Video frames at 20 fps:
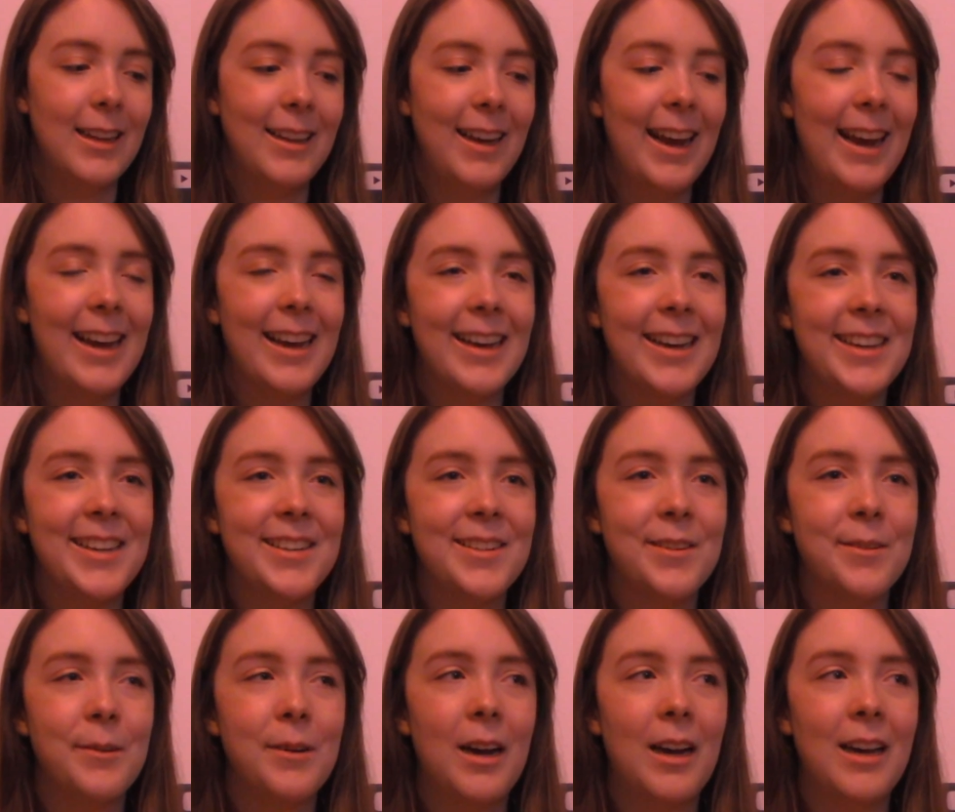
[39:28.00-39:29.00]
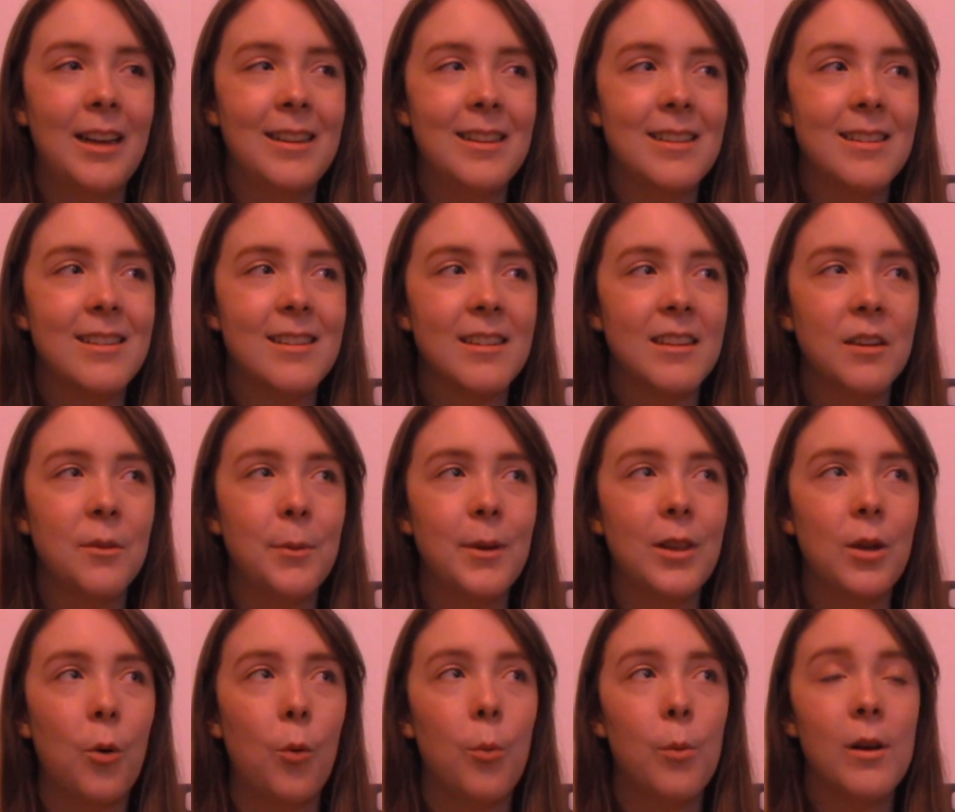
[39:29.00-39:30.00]
And uh, this is going to be
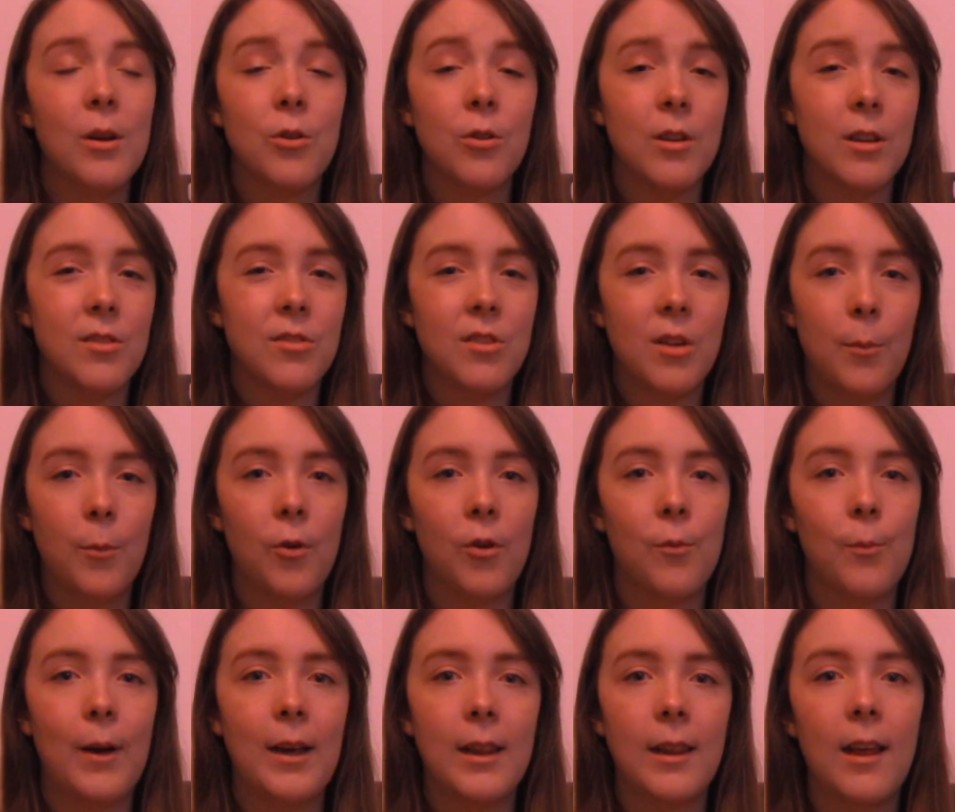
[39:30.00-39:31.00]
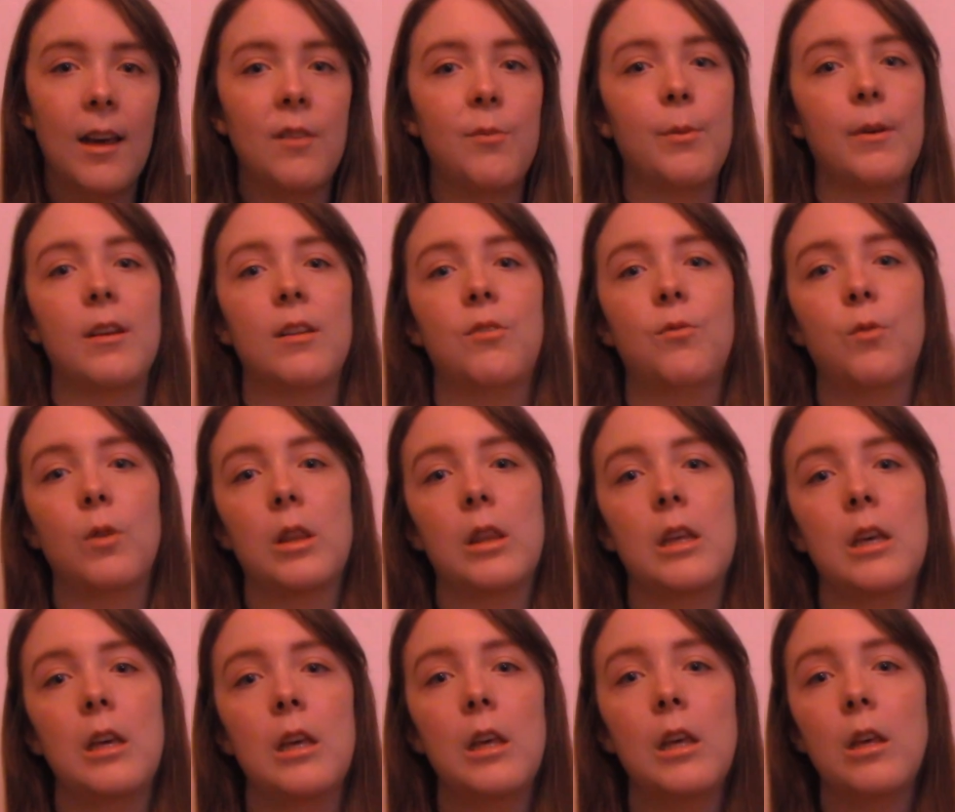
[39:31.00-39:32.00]
the weirdest summer of my life because for
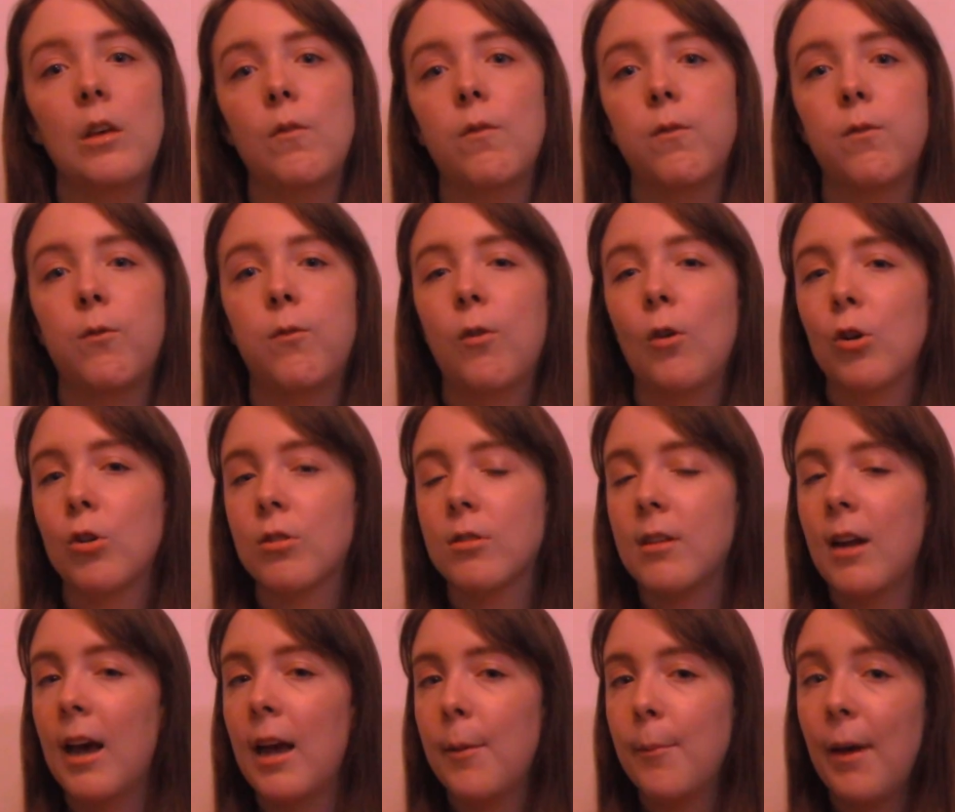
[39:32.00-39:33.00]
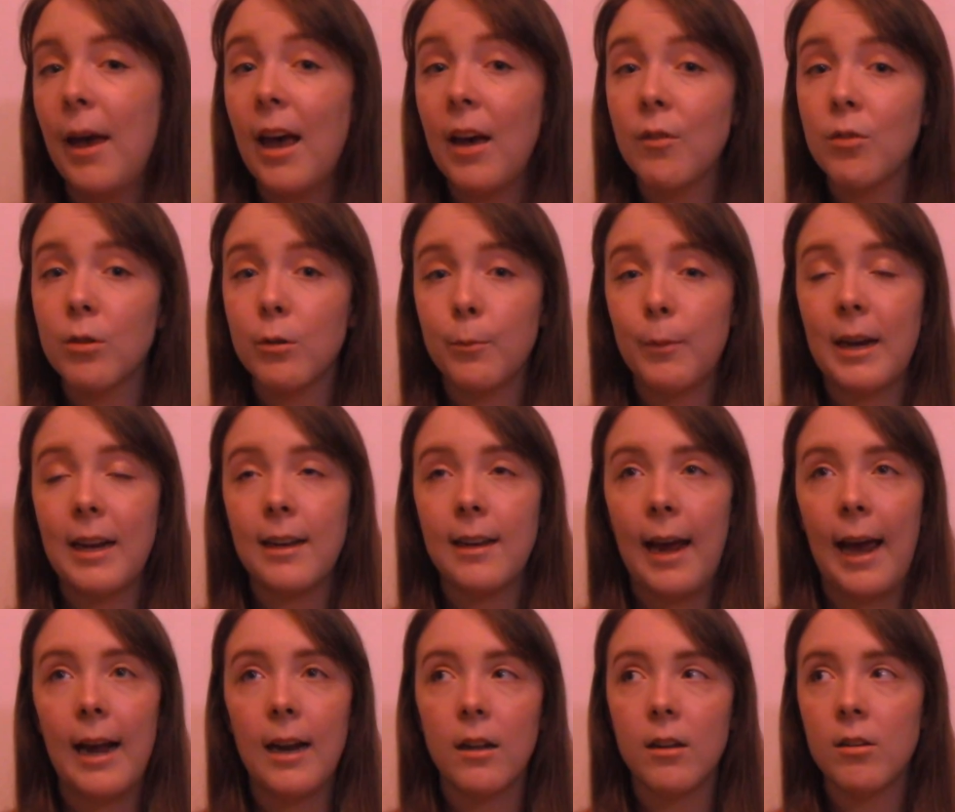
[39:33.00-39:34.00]
the first time ever, my
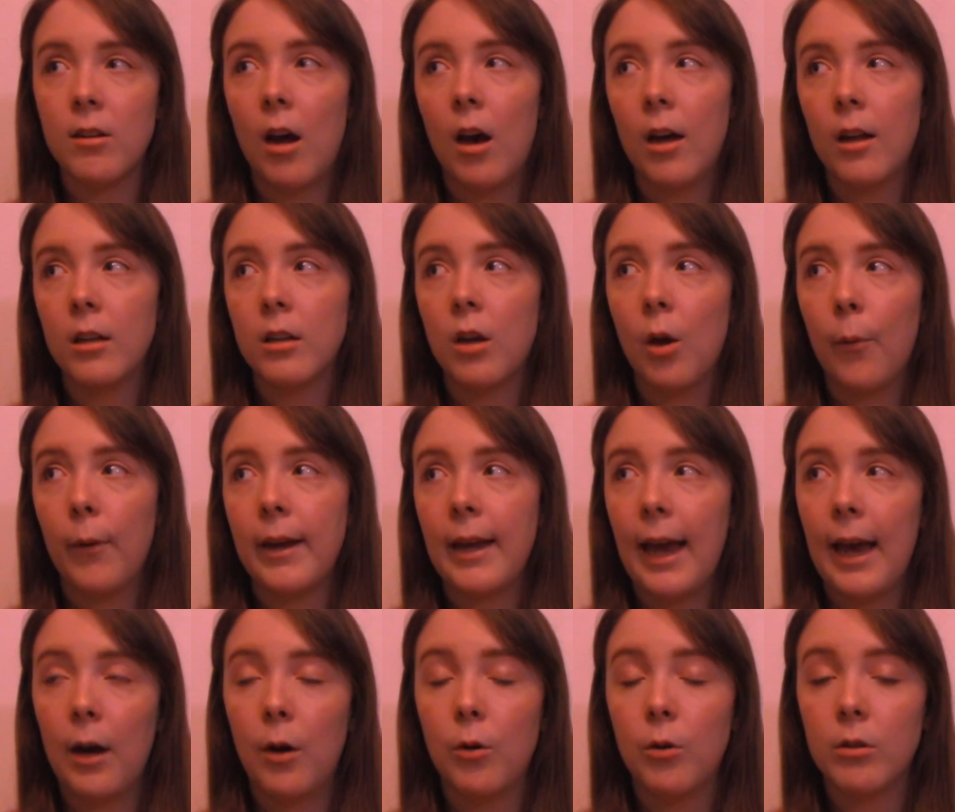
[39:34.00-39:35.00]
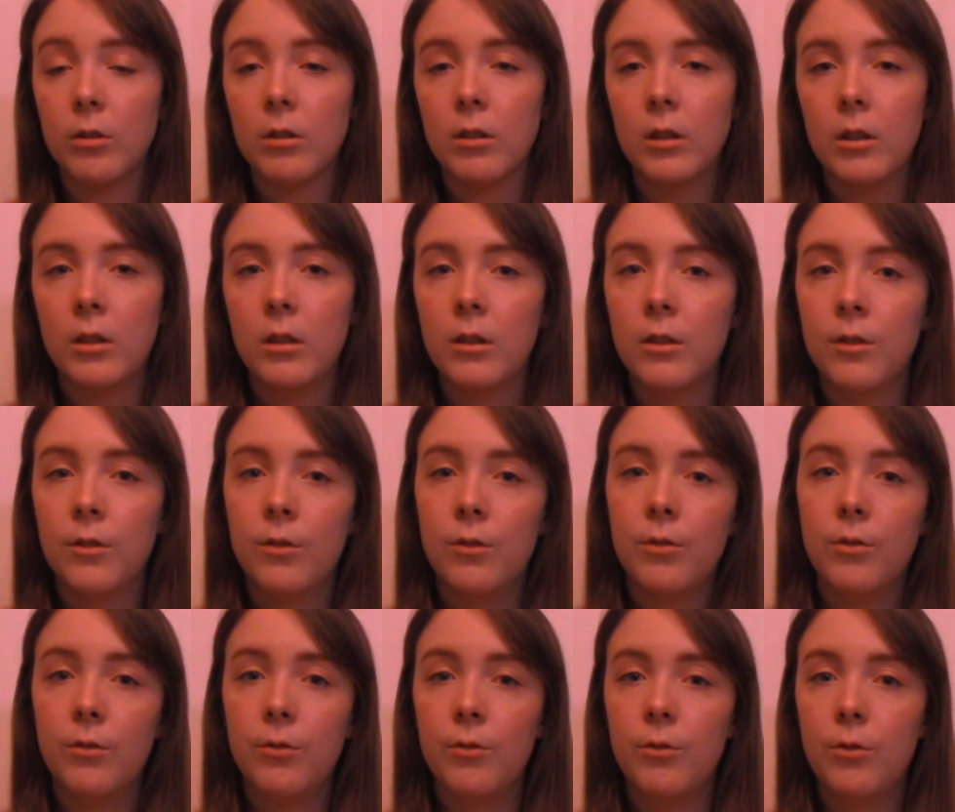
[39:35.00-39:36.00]
dad is not going out
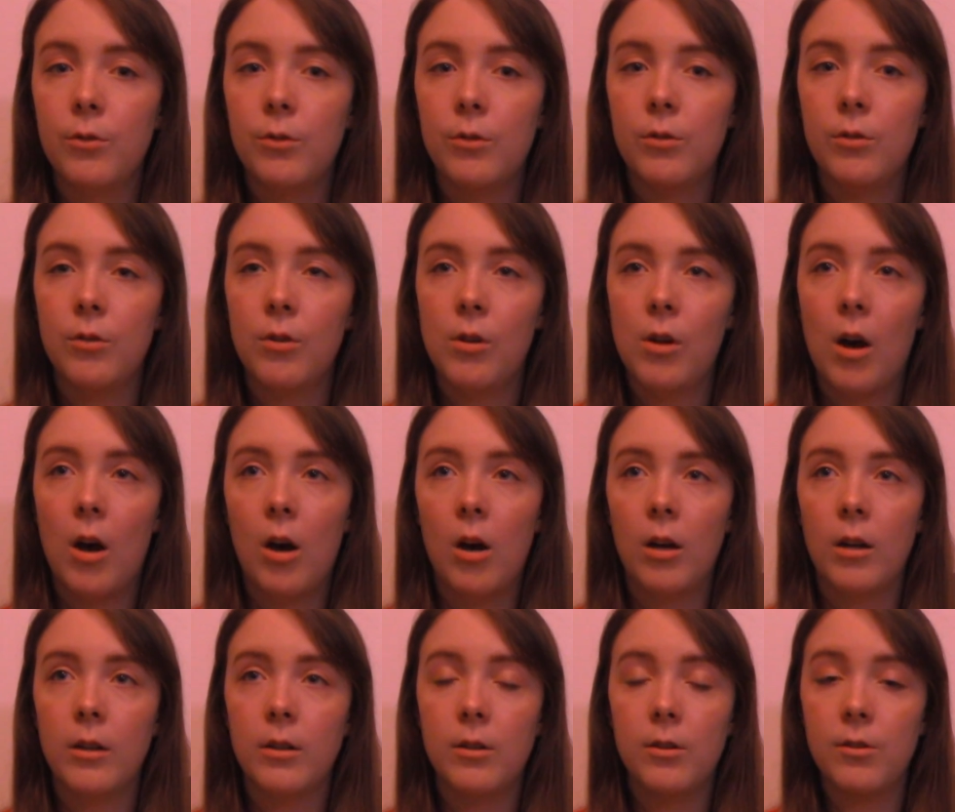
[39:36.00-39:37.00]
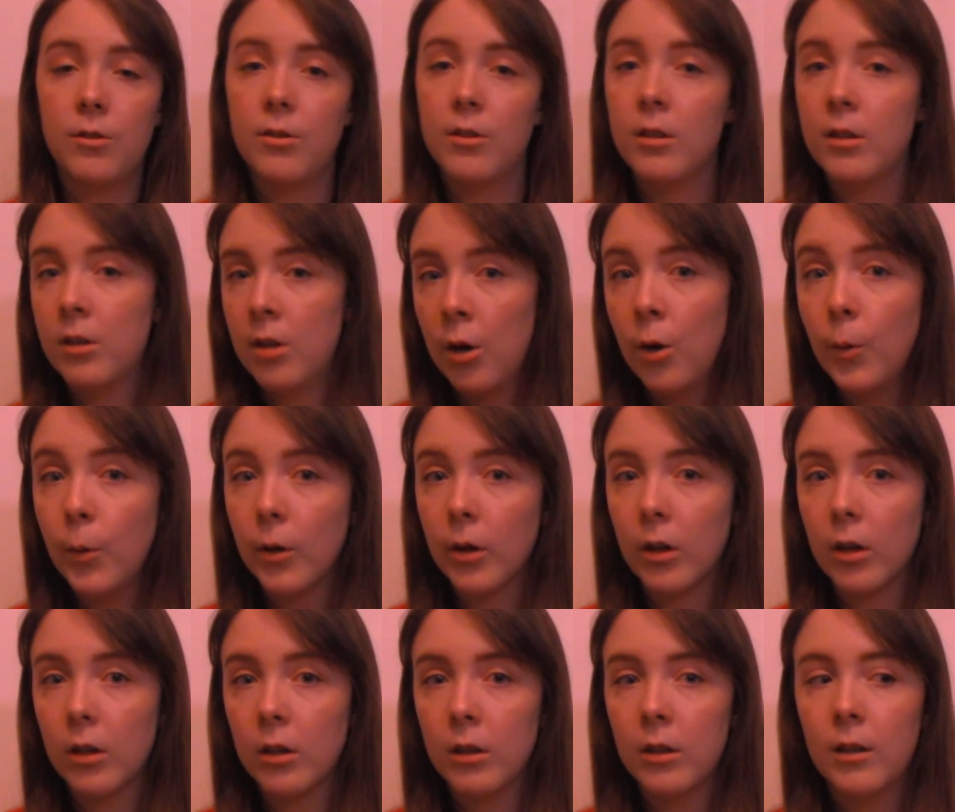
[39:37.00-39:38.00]
on
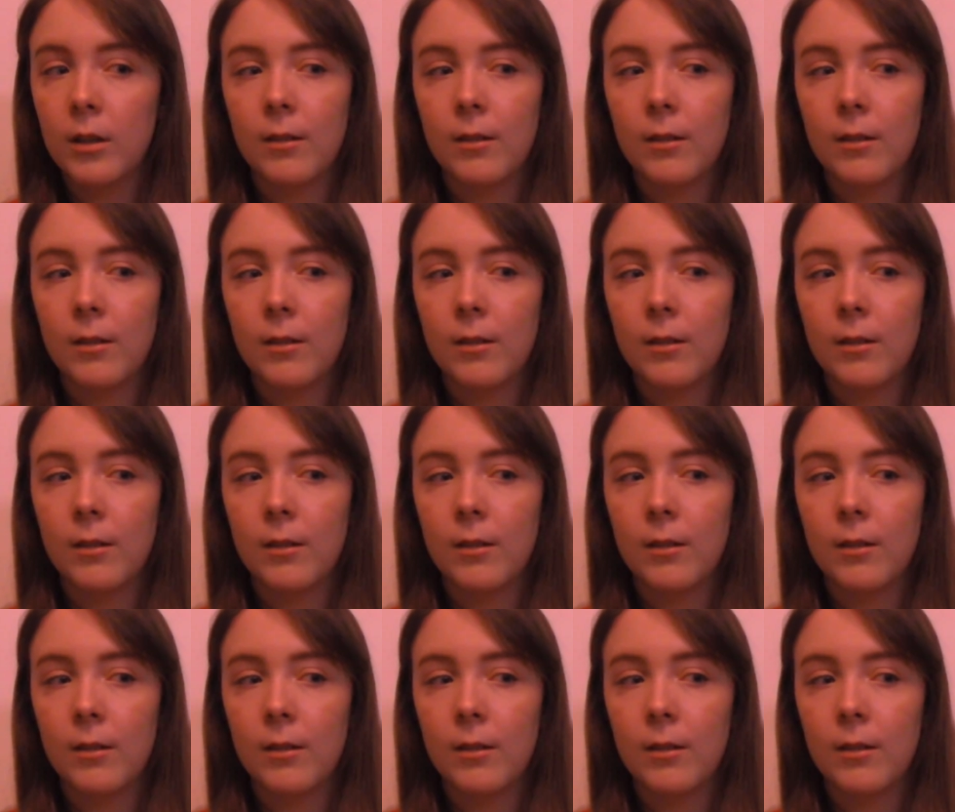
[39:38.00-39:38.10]
tour.